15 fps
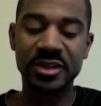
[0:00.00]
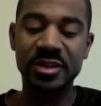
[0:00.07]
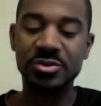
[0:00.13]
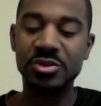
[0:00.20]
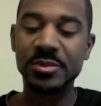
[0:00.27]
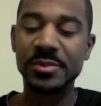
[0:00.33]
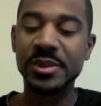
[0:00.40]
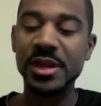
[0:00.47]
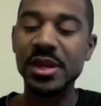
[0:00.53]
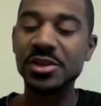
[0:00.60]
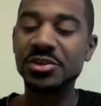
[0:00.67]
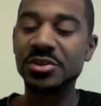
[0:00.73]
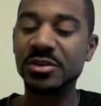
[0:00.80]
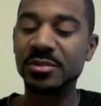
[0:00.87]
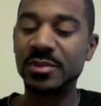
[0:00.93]

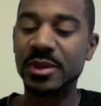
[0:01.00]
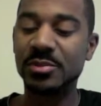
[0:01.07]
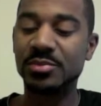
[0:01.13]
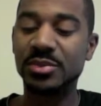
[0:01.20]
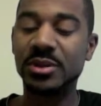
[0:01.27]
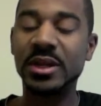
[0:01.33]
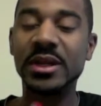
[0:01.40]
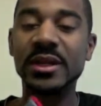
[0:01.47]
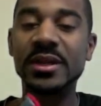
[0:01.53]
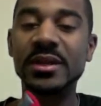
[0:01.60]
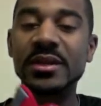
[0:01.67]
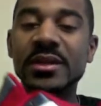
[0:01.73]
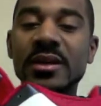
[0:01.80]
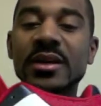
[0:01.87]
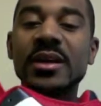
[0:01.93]
trepidation about playing